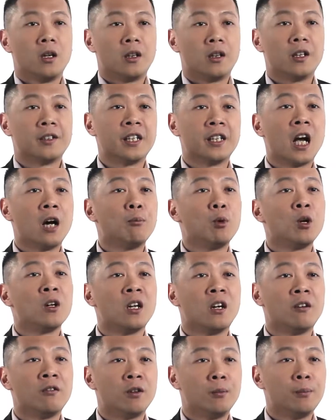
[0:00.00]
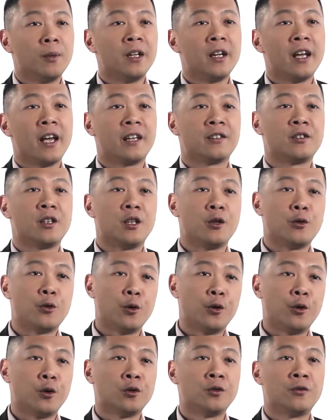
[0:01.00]
The Singapore government has
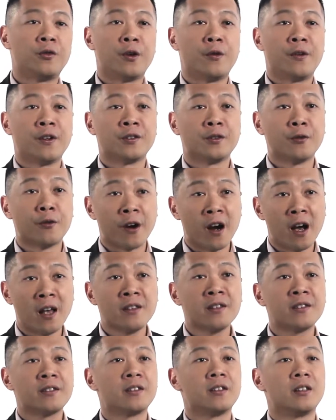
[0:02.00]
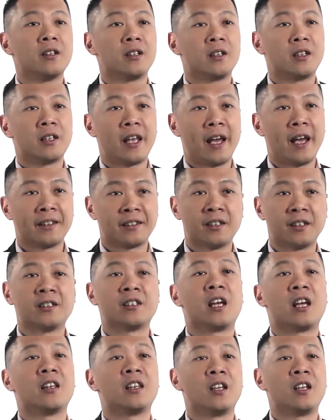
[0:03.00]
introduced various grants, tax
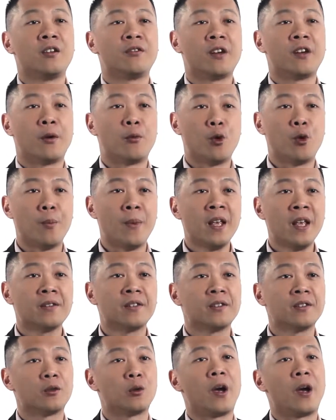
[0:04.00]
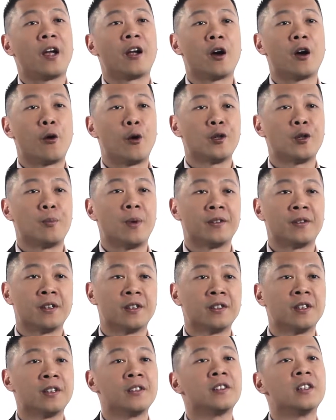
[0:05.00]
incentives and rebates to encourage
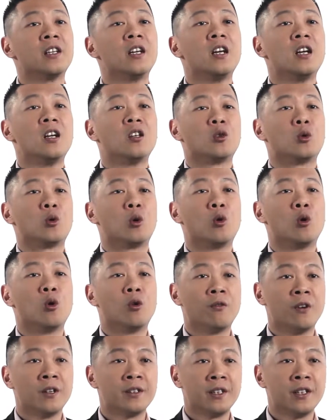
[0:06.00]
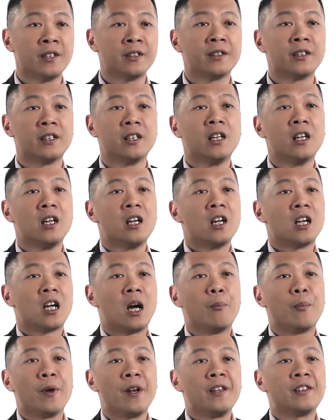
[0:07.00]
businesses to go overseas.
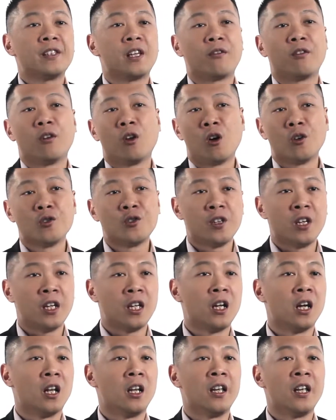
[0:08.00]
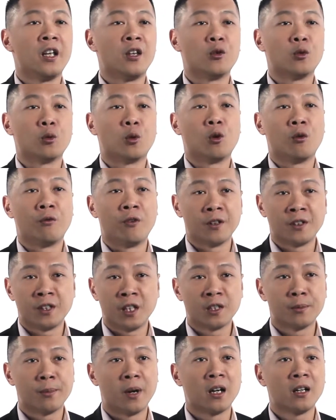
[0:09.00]
Companies have launched eagerly into
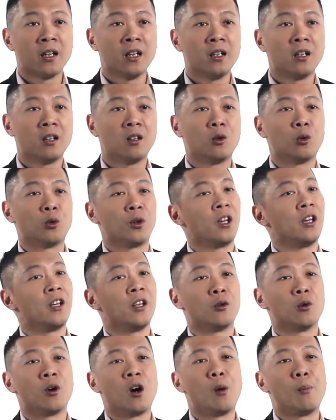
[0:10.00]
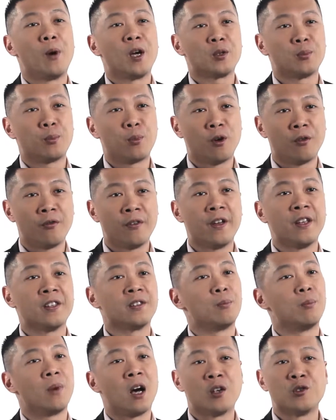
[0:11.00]
overseas market, looking into how much
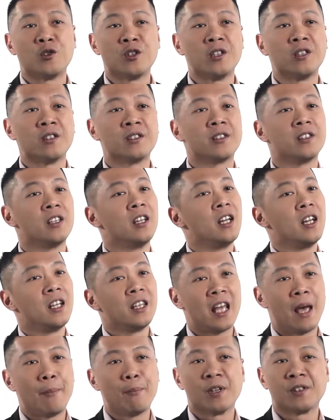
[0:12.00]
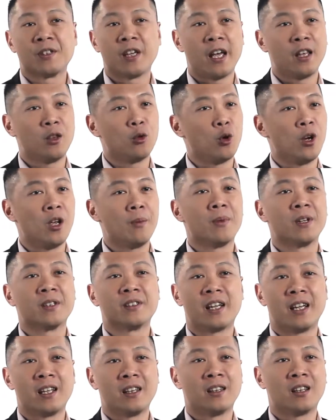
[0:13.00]
profits, margins, 10%,
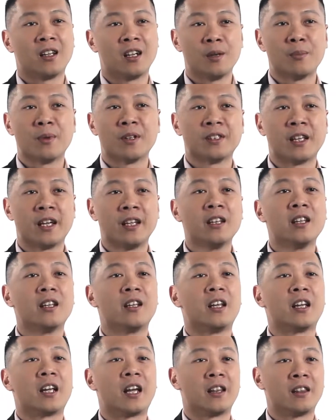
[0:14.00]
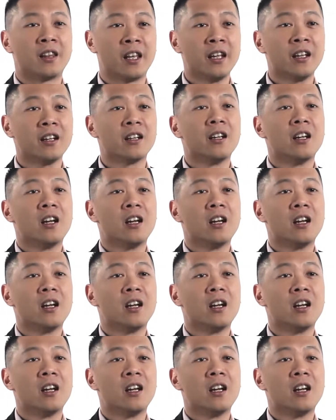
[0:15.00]
20%, 30% they can take.